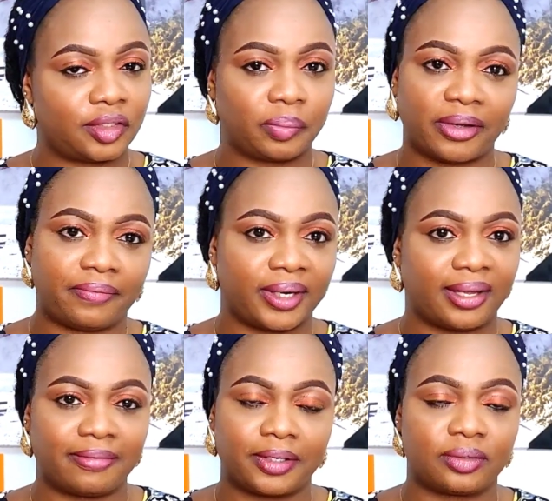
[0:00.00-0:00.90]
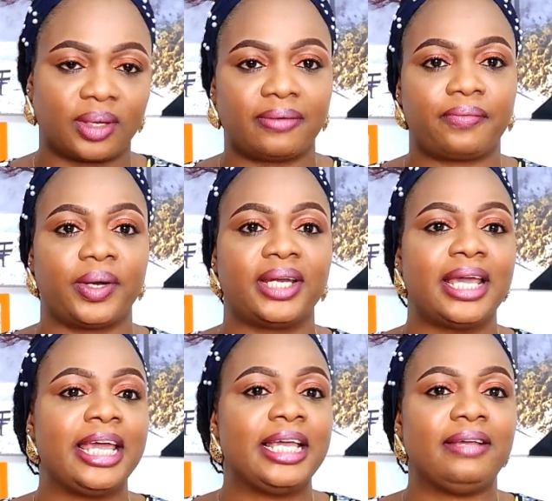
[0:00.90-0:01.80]
to boyfriend, girlfriend to girlfriend,
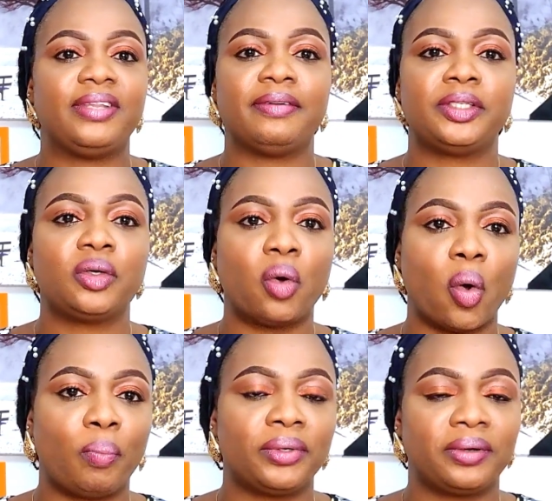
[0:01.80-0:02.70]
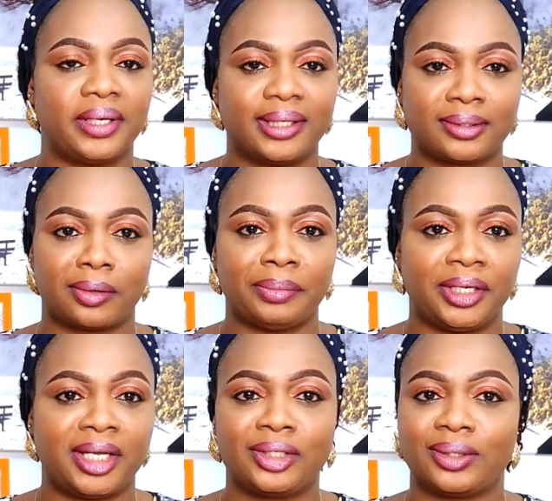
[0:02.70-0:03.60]
if there is no open, honest
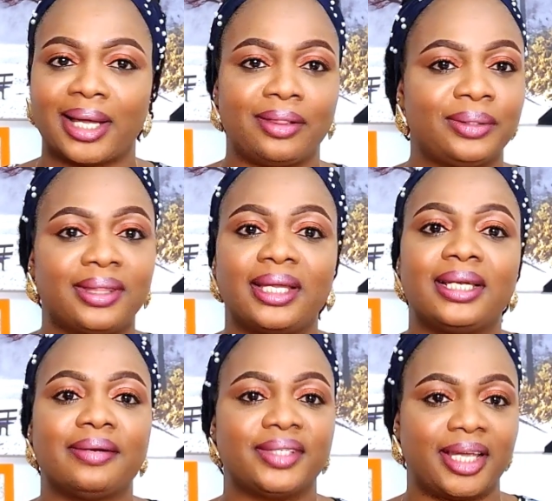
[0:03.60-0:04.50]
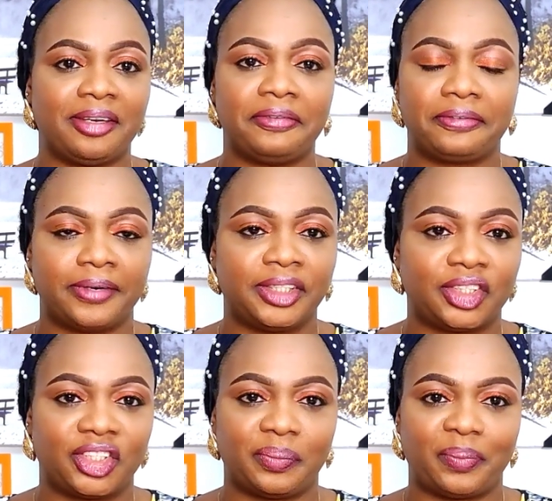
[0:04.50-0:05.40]
communication, I don't think there is any
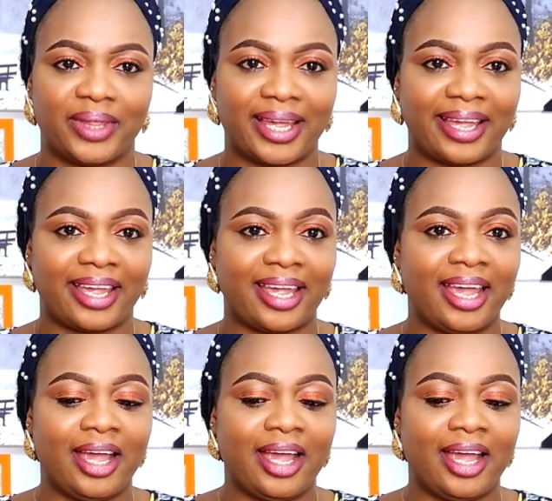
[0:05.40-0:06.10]
friendship there.